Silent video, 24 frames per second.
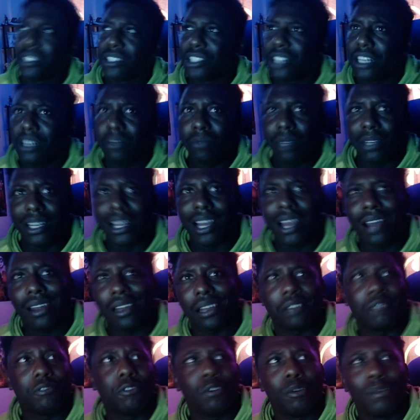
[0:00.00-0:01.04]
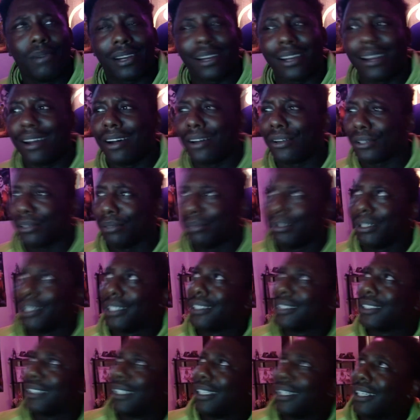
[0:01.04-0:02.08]
shit we got, like Fullmetal
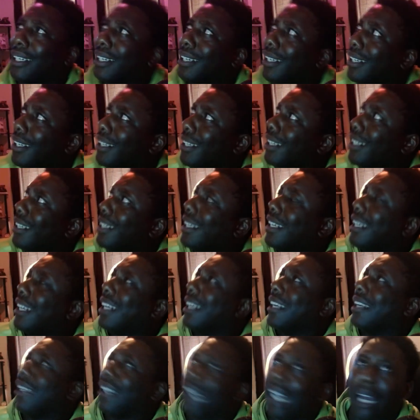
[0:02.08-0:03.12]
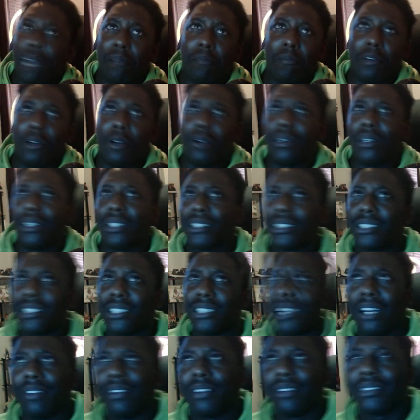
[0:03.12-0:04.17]
Alchemist and Death Note and
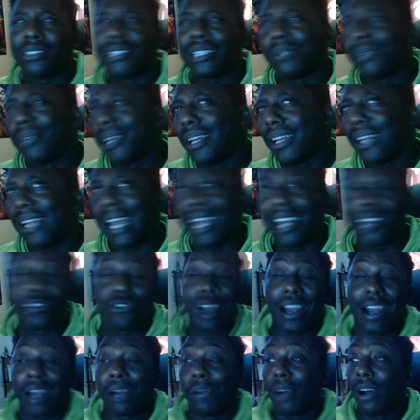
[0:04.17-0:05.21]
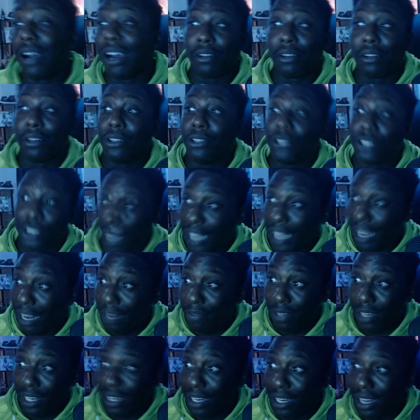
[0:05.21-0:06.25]
stuff. And I was like, man, and Dragon Ball Evolution, can't
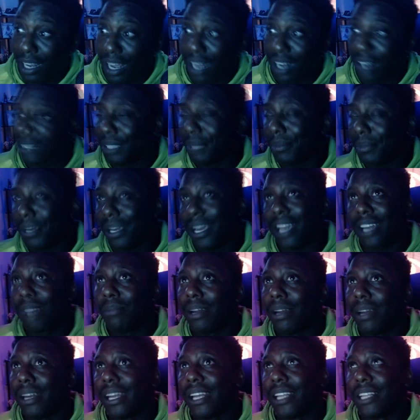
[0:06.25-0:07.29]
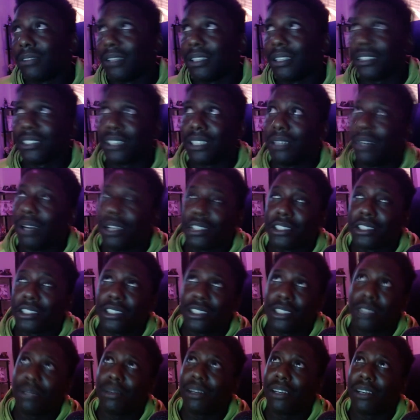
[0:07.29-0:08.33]
forget that. I was like, man, ain't nobody interested in watching
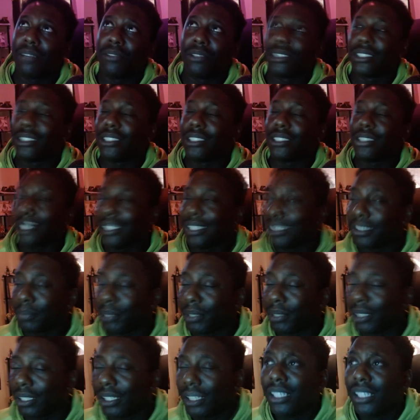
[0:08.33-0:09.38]
this. Nobody wants to see this. But